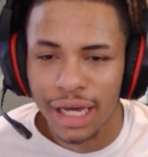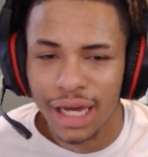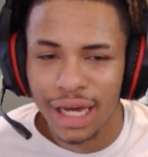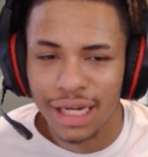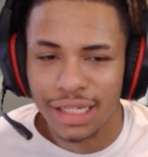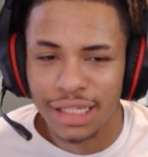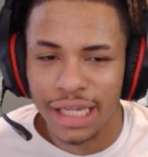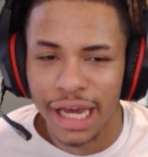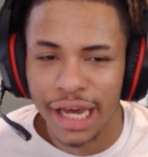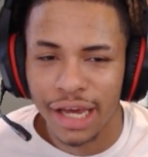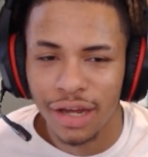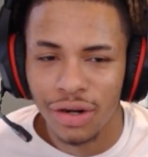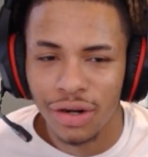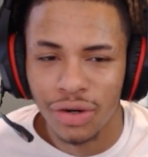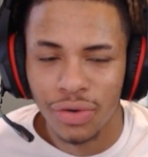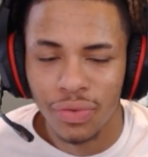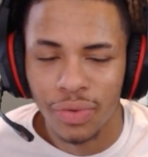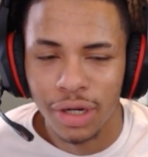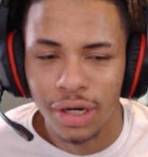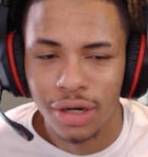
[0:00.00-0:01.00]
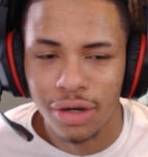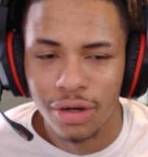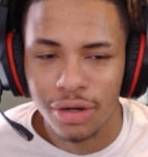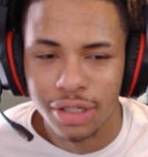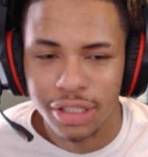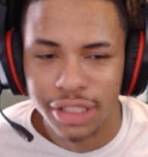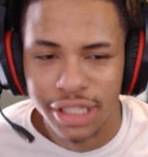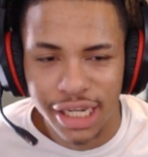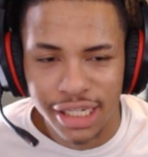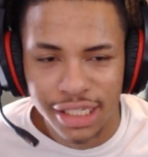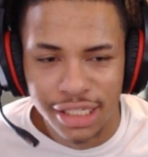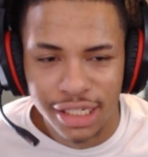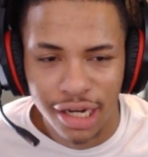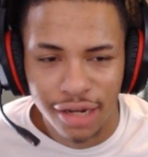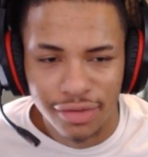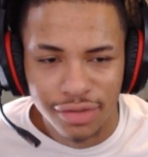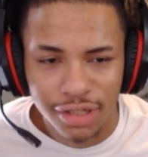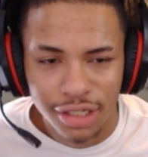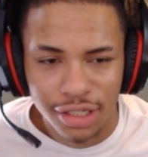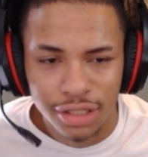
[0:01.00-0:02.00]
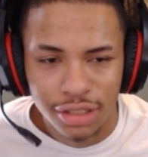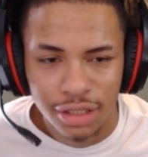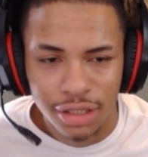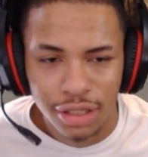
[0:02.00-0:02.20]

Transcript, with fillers: he got his hand on the window chasing after me?